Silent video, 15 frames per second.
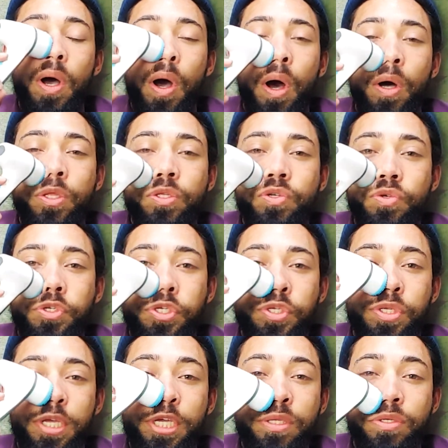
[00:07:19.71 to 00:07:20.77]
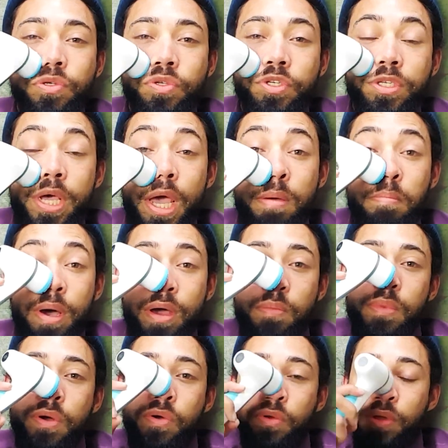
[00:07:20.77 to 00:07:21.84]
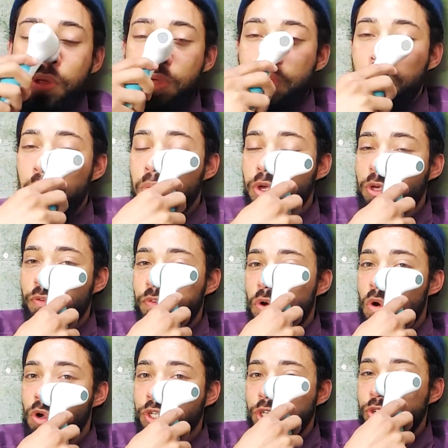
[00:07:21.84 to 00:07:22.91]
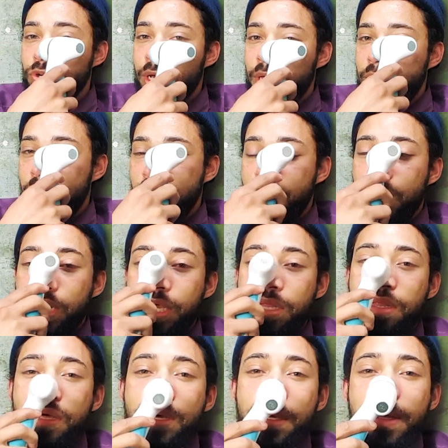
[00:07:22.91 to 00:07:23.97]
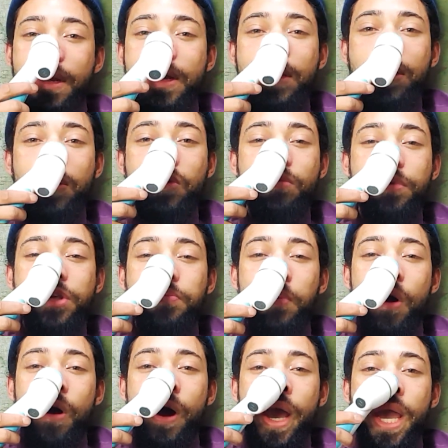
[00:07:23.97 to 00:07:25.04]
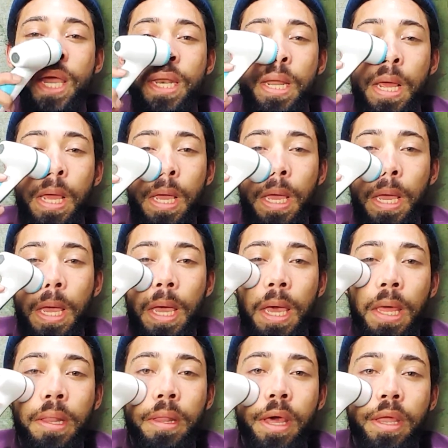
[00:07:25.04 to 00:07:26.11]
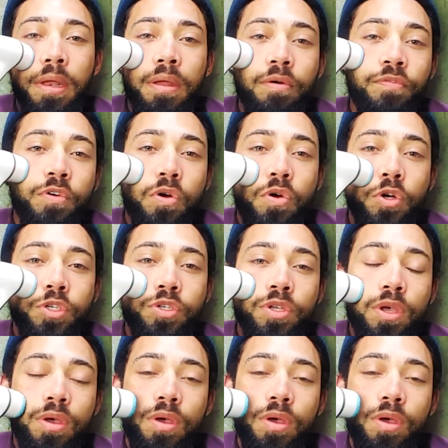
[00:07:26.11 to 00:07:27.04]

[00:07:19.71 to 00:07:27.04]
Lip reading: into standby mode, which of course you can then clean the LumiSpa head, and then of course.